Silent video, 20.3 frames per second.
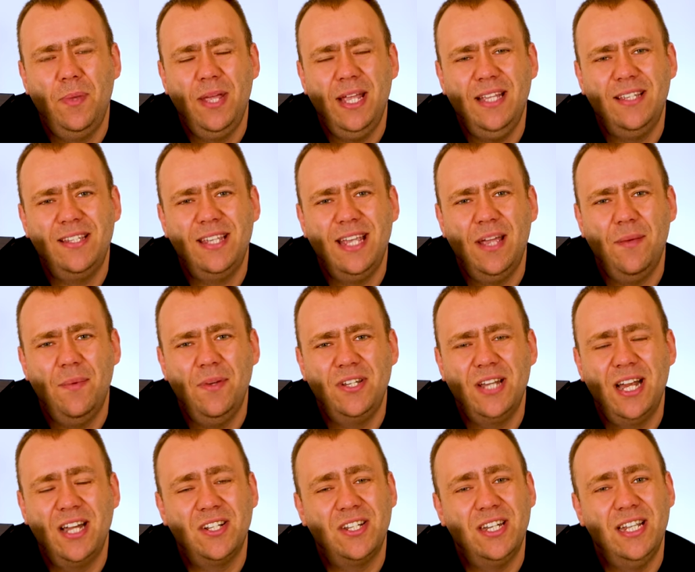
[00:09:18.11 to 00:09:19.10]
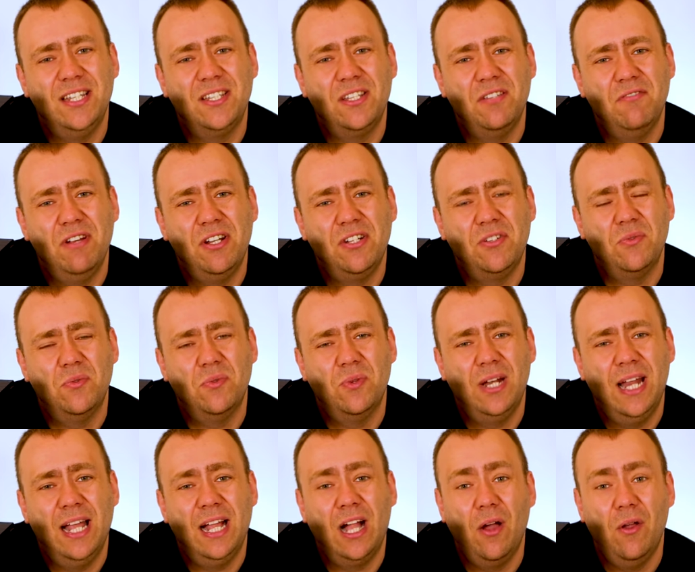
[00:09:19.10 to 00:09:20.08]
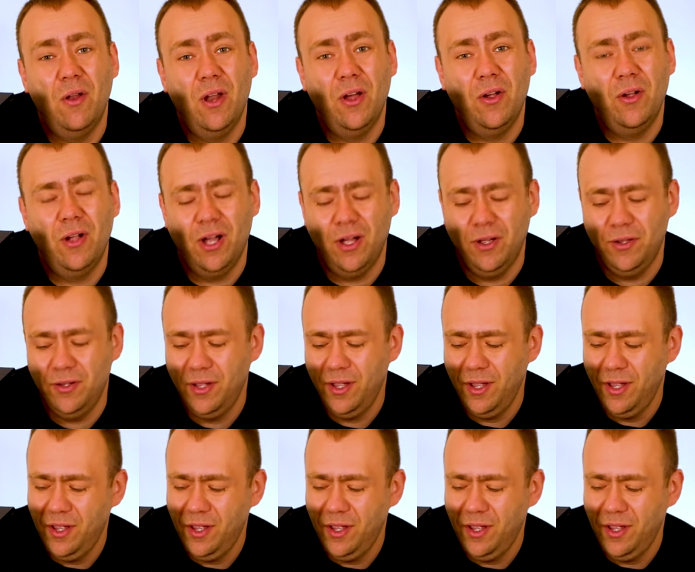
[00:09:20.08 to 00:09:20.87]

piece here which actually is the original Lego logo.